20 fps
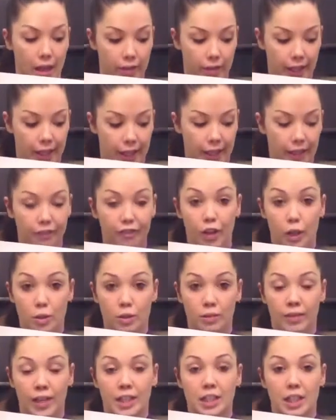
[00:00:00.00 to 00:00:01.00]
The
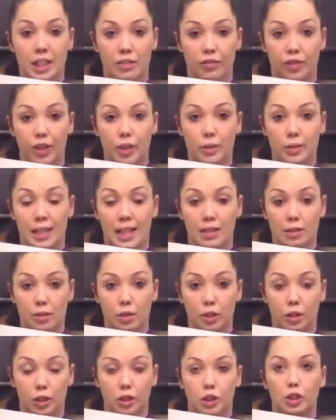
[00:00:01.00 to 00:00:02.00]
frozen veg is frozen at
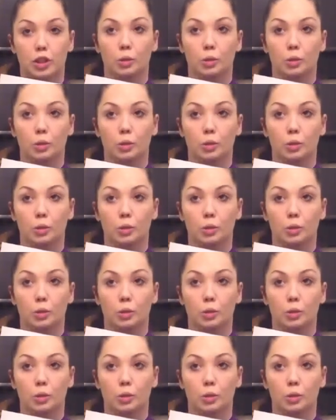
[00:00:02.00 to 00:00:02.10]
source.